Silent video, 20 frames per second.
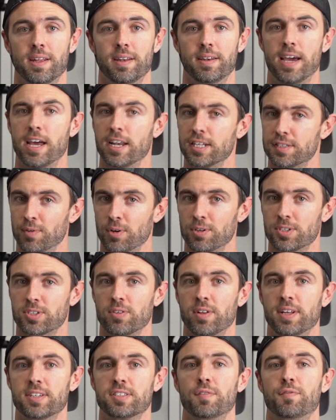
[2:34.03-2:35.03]
Not as
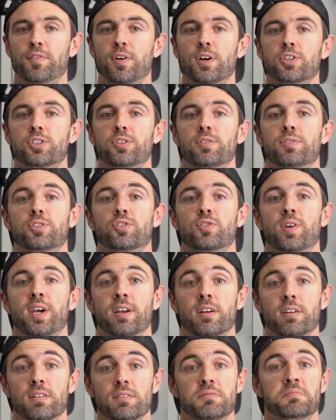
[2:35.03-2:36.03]
versatile as a functional
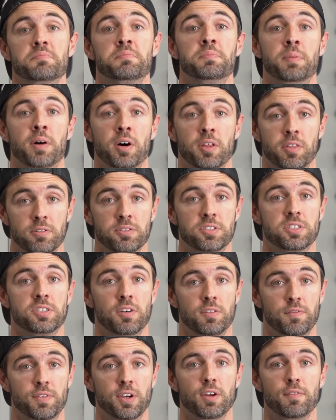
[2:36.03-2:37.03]
trainer, although
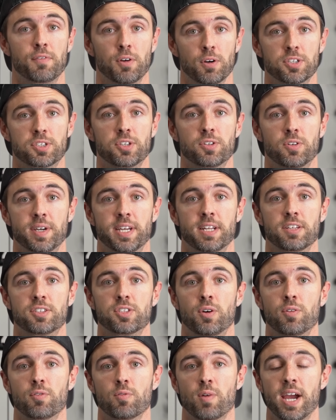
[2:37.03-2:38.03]
still very versatile in its
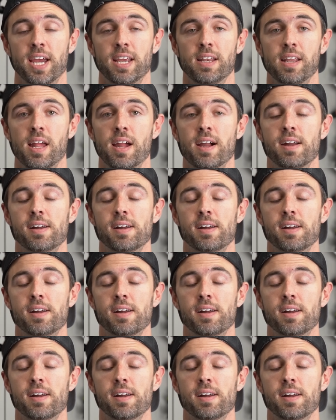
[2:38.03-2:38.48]
own right.